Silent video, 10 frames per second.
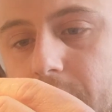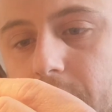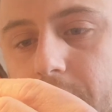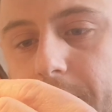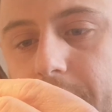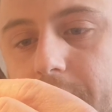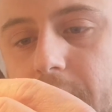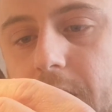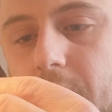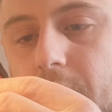when you basically
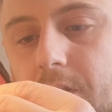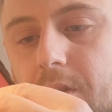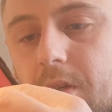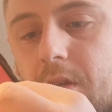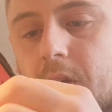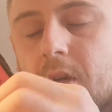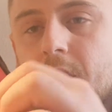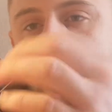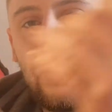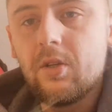cast,
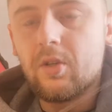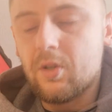just